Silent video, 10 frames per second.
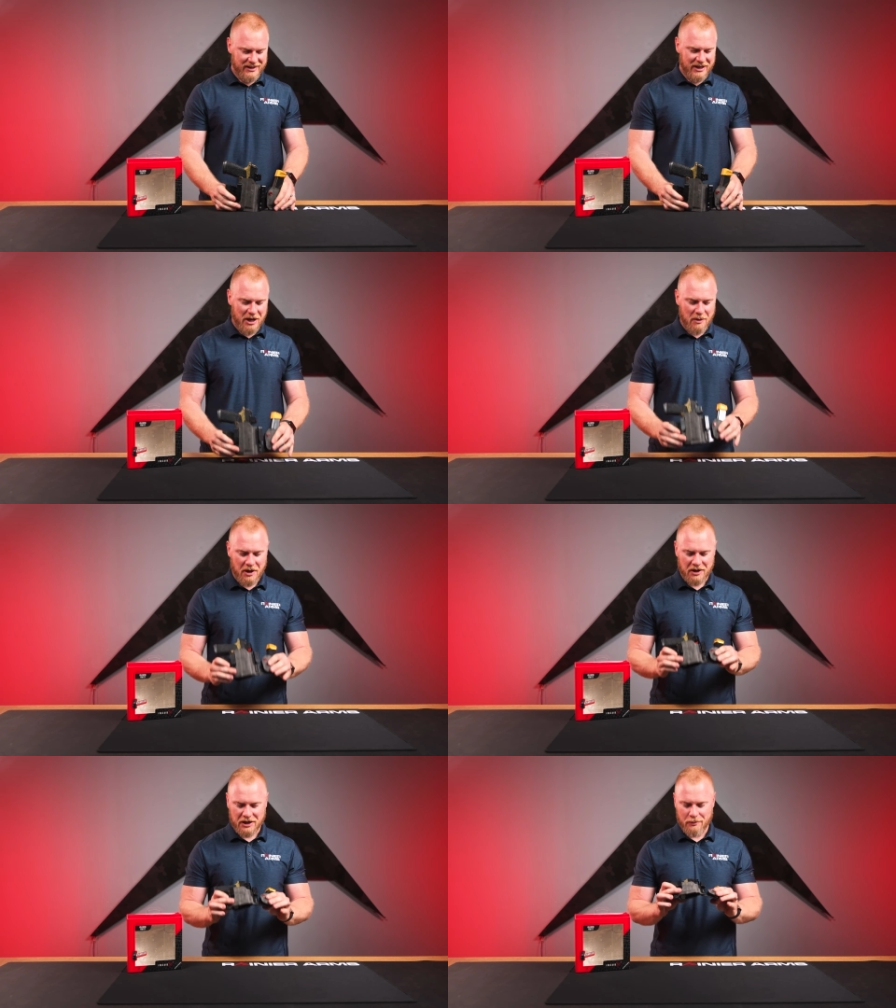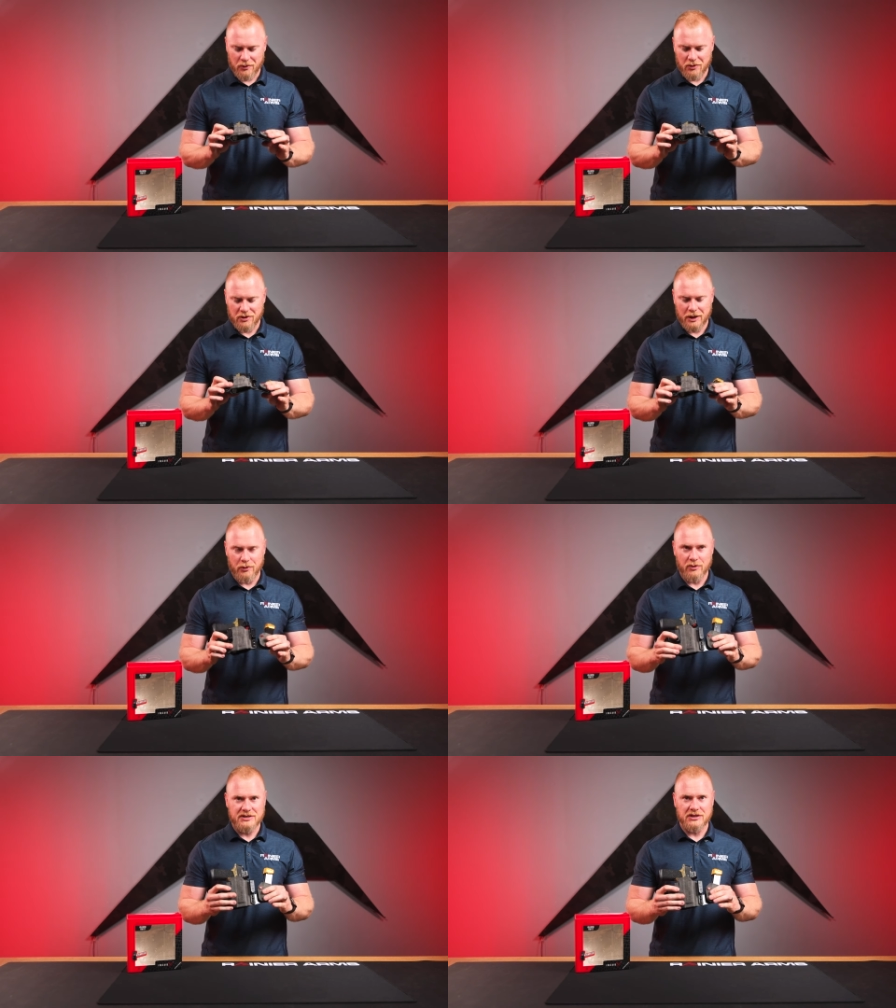a couple
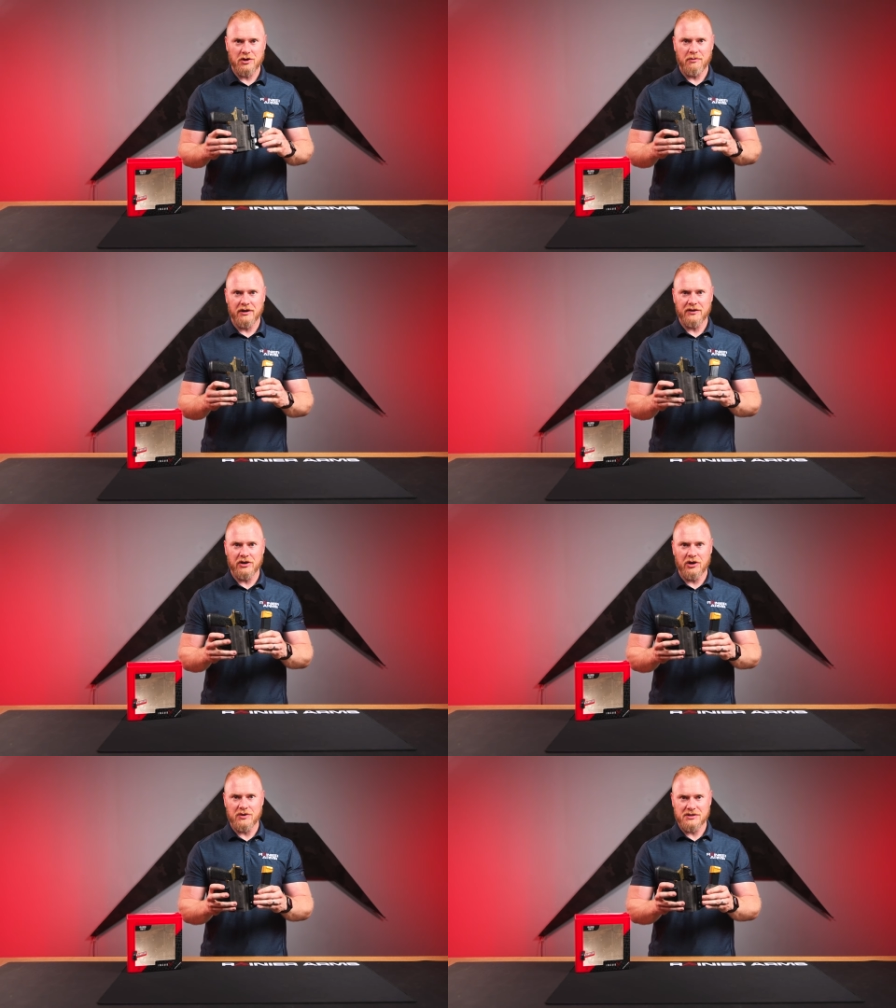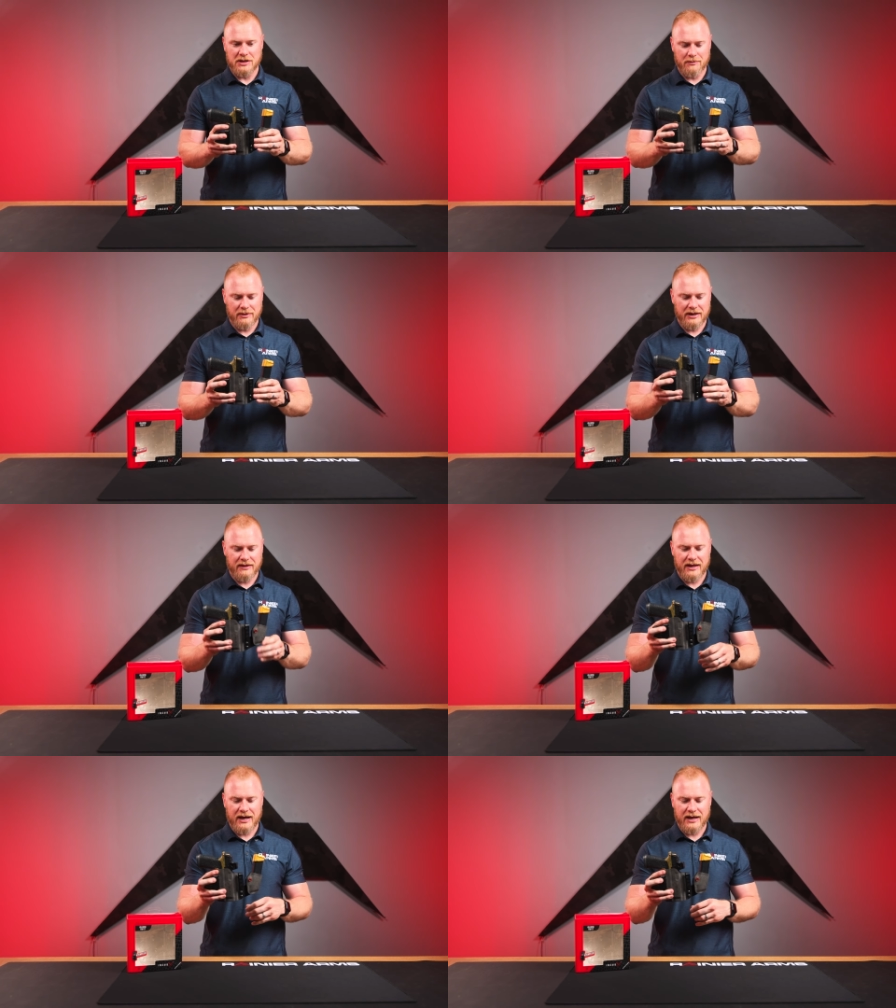weeks ago, a month ago or something
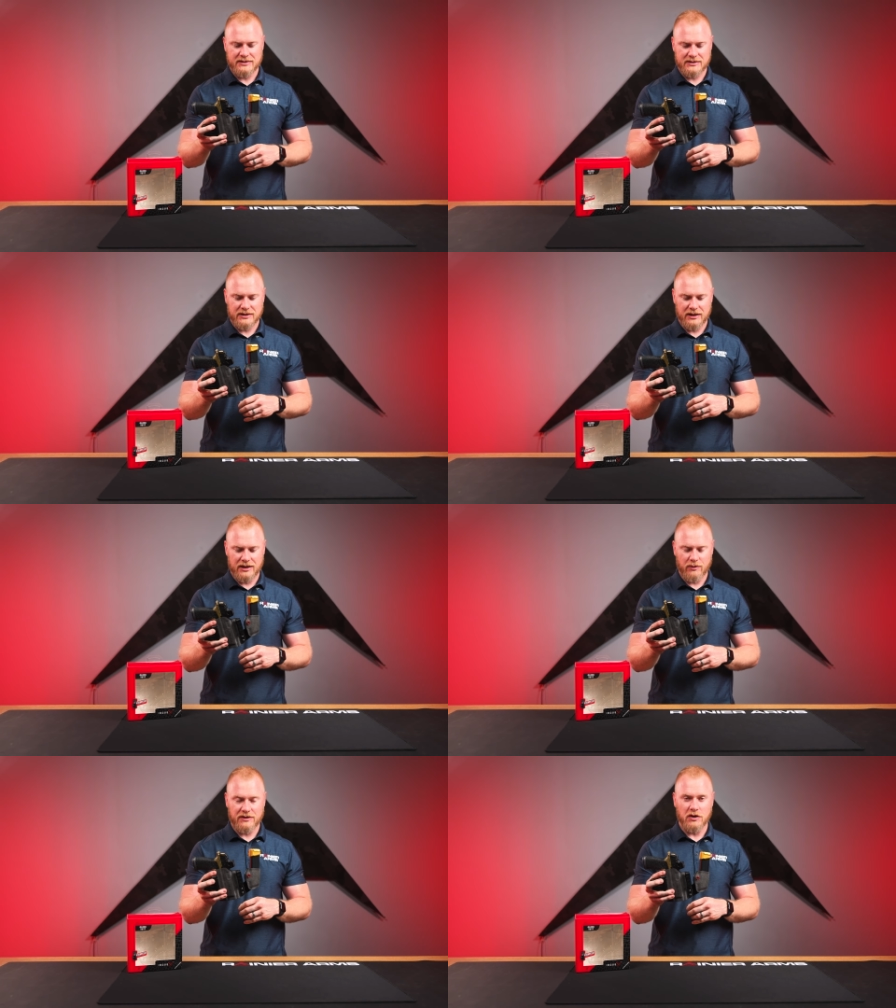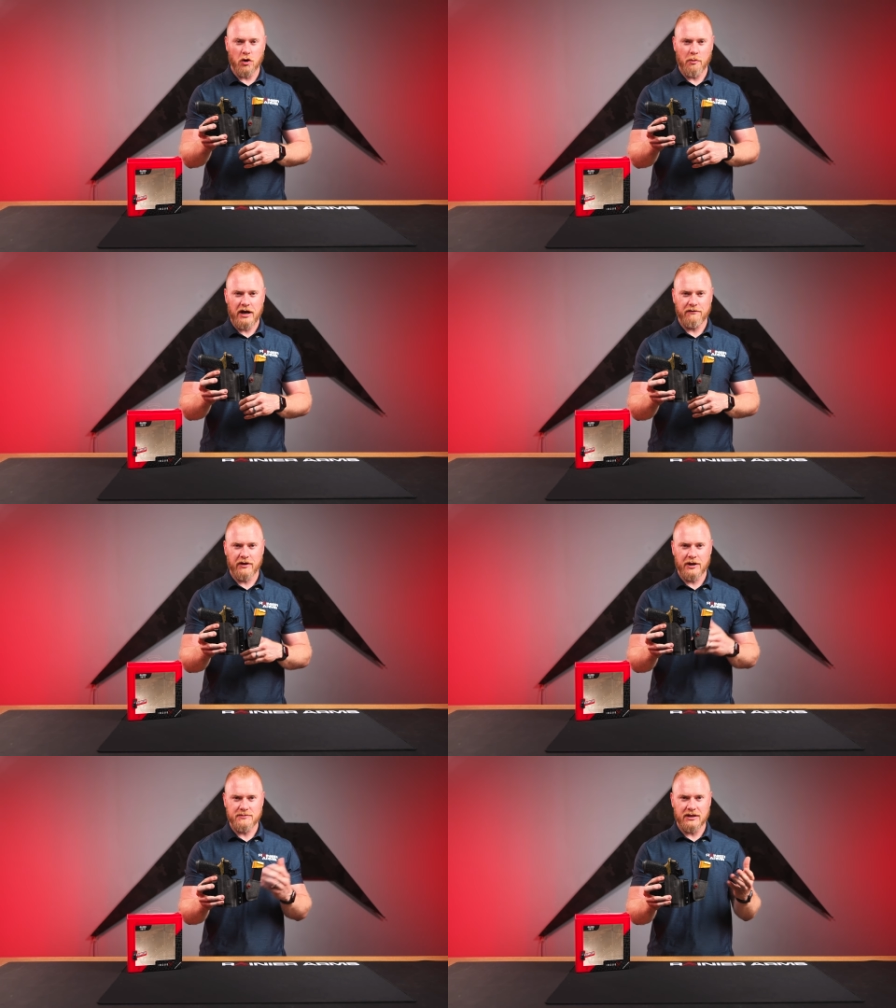like that, with the Nomad
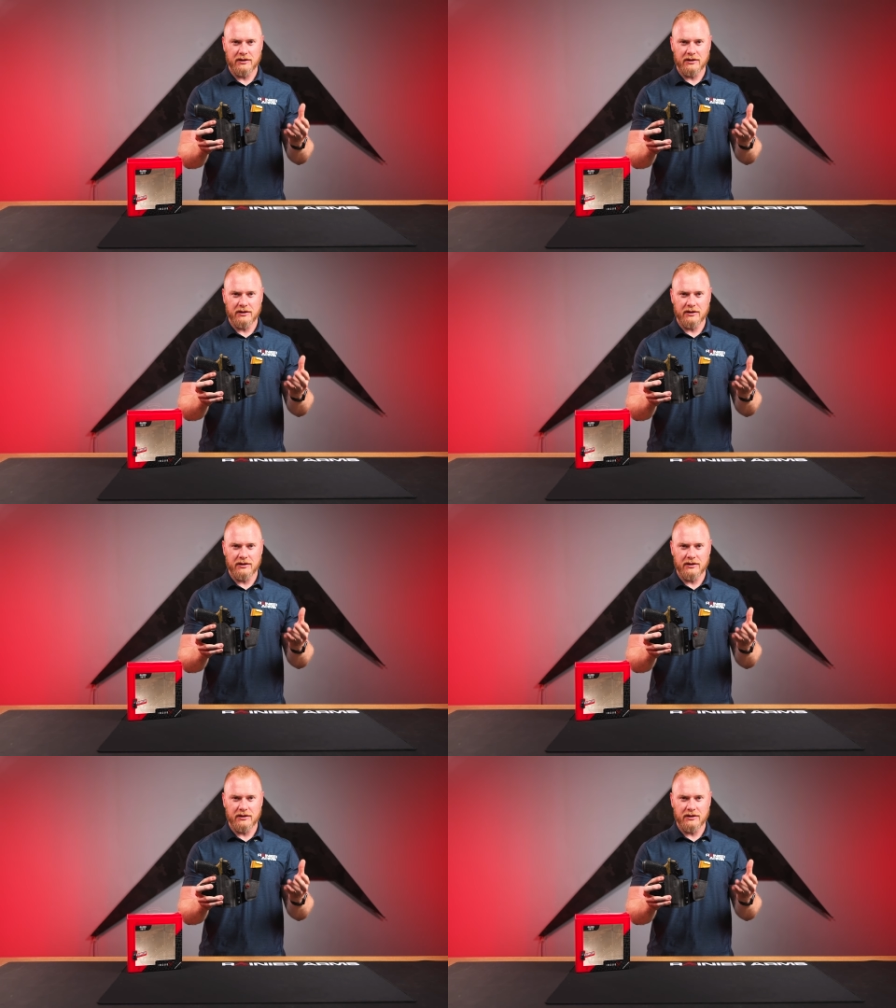frames.